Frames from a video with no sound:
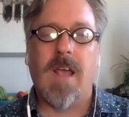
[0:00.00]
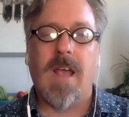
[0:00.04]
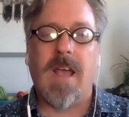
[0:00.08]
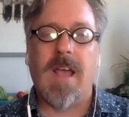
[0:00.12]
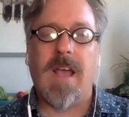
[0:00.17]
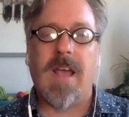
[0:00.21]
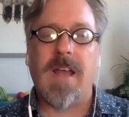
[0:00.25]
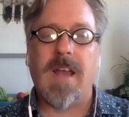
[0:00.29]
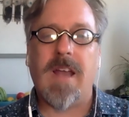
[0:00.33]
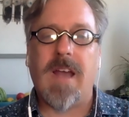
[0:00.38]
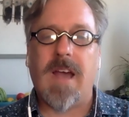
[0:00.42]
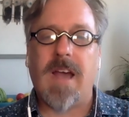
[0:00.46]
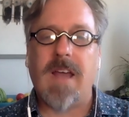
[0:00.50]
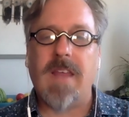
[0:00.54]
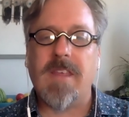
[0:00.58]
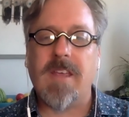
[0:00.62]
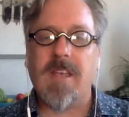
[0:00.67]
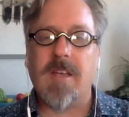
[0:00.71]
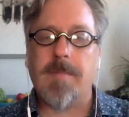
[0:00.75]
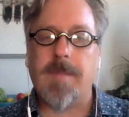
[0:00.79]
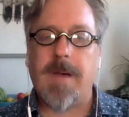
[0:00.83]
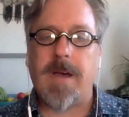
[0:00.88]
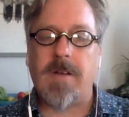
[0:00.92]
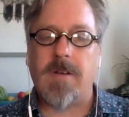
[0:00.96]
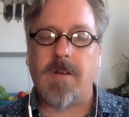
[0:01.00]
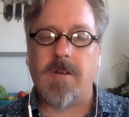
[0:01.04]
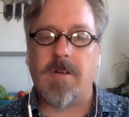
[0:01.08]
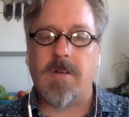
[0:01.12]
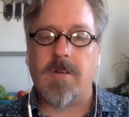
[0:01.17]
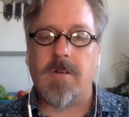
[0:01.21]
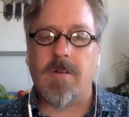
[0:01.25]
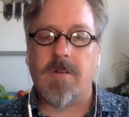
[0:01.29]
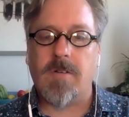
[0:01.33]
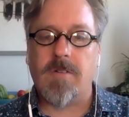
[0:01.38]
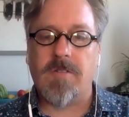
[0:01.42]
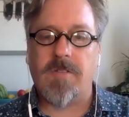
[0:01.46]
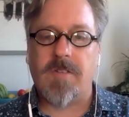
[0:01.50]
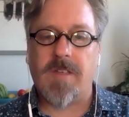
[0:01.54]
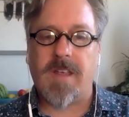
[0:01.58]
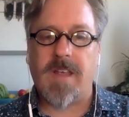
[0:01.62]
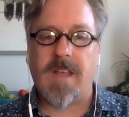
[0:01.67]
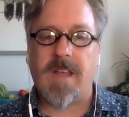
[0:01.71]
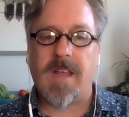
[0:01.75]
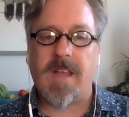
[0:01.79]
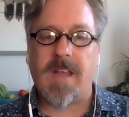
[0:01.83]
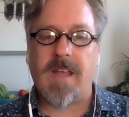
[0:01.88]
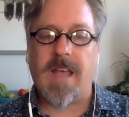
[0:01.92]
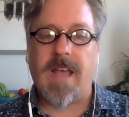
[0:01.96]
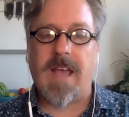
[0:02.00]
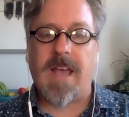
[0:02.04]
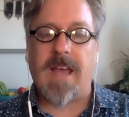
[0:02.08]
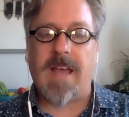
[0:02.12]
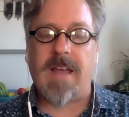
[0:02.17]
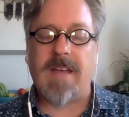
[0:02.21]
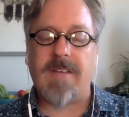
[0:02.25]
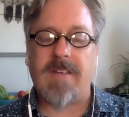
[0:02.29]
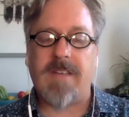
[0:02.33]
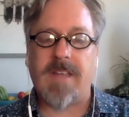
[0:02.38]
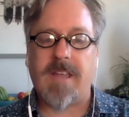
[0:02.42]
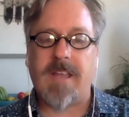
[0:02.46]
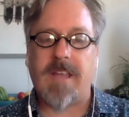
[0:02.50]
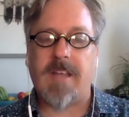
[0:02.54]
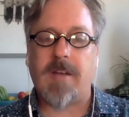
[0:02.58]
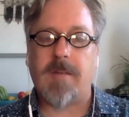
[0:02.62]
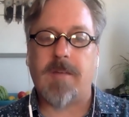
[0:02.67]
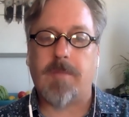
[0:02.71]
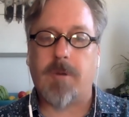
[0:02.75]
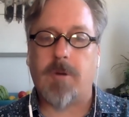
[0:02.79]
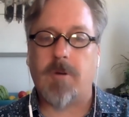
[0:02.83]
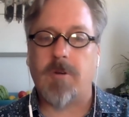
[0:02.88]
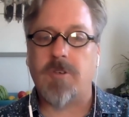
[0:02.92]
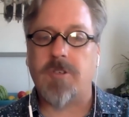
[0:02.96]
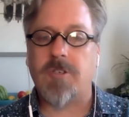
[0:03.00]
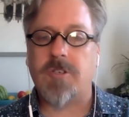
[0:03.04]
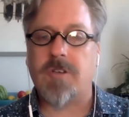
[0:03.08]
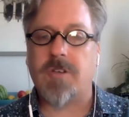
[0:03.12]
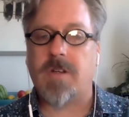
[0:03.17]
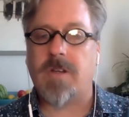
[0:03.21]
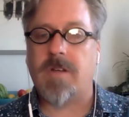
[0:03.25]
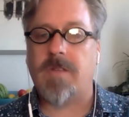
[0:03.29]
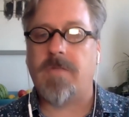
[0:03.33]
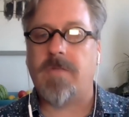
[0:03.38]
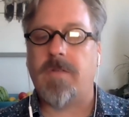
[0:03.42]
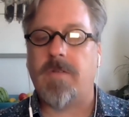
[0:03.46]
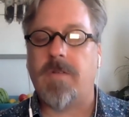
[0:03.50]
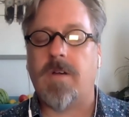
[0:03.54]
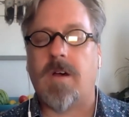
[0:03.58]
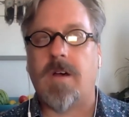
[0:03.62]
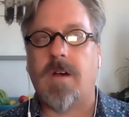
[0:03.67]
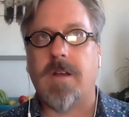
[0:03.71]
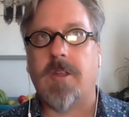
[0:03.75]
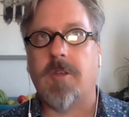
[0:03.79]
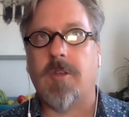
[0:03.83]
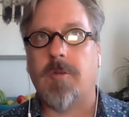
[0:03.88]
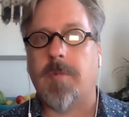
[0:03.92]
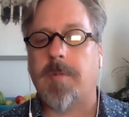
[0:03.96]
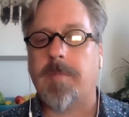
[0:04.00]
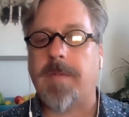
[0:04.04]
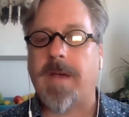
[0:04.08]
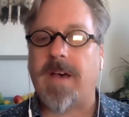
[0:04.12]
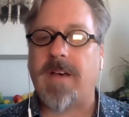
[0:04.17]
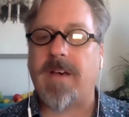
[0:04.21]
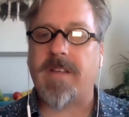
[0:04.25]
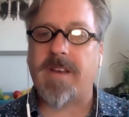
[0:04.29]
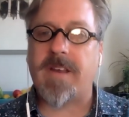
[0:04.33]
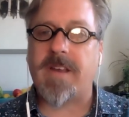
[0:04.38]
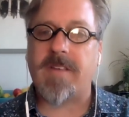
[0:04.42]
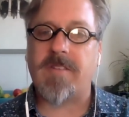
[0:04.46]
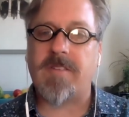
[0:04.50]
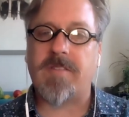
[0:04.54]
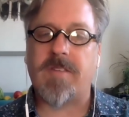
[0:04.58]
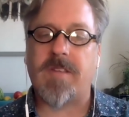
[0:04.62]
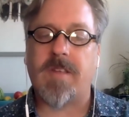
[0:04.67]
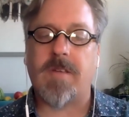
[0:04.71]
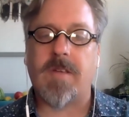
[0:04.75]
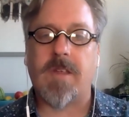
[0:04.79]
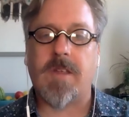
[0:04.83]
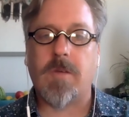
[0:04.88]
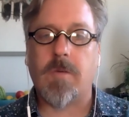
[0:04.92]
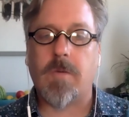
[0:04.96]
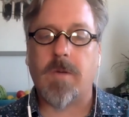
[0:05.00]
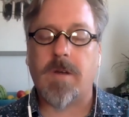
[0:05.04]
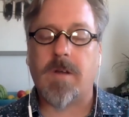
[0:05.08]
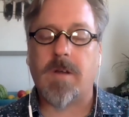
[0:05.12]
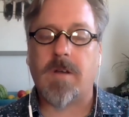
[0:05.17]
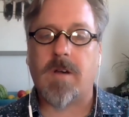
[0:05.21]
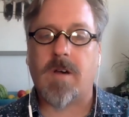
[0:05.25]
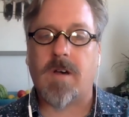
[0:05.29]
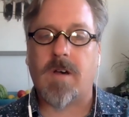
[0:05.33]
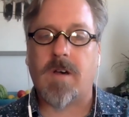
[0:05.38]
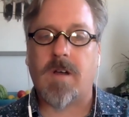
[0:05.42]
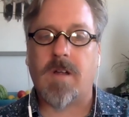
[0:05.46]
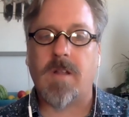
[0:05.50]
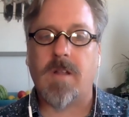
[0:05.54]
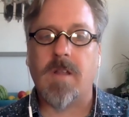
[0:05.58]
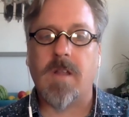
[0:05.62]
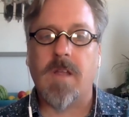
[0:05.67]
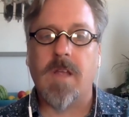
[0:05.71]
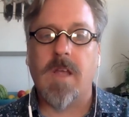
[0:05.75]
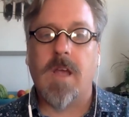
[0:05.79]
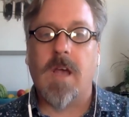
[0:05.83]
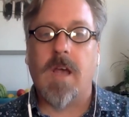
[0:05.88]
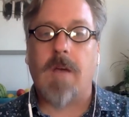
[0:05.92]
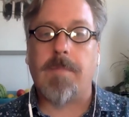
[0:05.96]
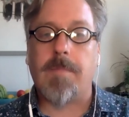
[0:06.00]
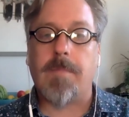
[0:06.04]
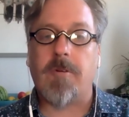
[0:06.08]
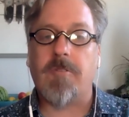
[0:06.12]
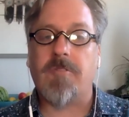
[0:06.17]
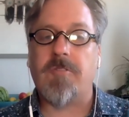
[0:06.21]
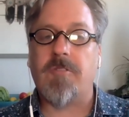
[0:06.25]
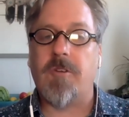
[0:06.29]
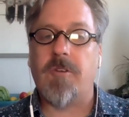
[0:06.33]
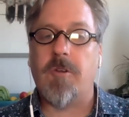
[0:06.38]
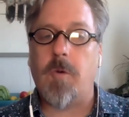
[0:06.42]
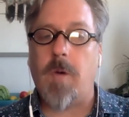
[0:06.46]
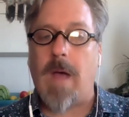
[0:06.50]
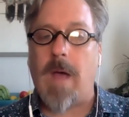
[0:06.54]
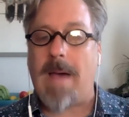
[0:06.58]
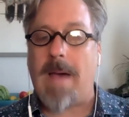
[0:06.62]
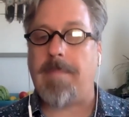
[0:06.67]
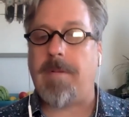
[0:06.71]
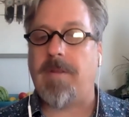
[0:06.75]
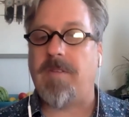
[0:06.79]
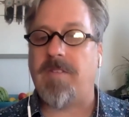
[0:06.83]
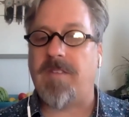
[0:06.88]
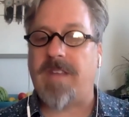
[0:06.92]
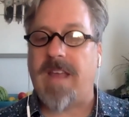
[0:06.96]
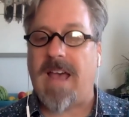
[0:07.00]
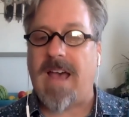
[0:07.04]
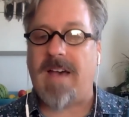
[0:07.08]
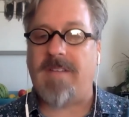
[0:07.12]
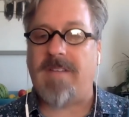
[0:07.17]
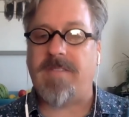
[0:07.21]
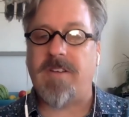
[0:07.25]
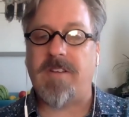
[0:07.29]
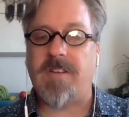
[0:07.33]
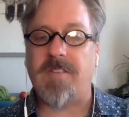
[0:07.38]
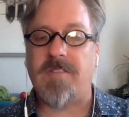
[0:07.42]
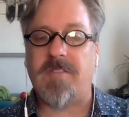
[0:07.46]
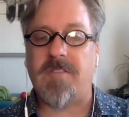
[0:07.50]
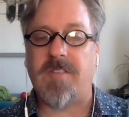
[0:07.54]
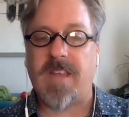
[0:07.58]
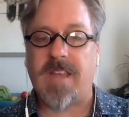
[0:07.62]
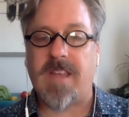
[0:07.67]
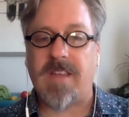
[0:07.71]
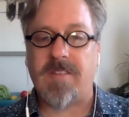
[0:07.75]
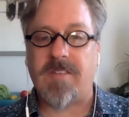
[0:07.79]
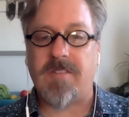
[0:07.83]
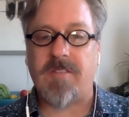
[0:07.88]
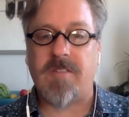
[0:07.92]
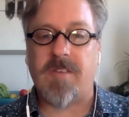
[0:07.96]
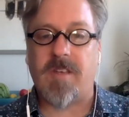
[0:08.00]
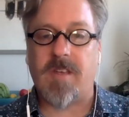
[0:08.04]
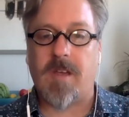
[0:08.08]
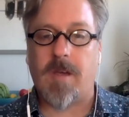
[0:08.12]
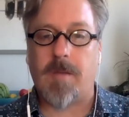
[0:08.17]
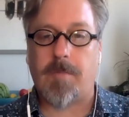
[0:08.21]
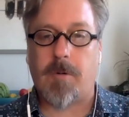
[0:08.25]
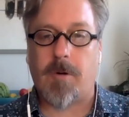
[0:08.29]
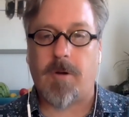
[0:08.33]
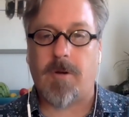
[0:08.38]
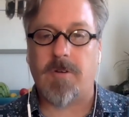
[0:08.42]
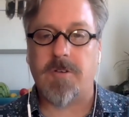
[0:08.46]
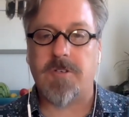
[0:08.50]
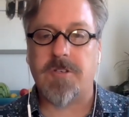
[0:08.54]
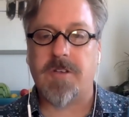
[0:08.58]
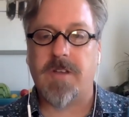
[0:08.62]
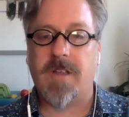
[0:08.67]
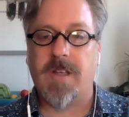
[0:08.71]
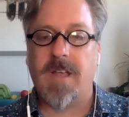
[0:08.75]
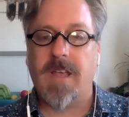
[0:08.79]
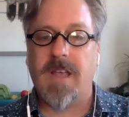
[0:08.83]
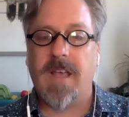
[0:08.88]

And I think about nursing taking an approach on human maladies that you would call a person who happens to have a disease approach.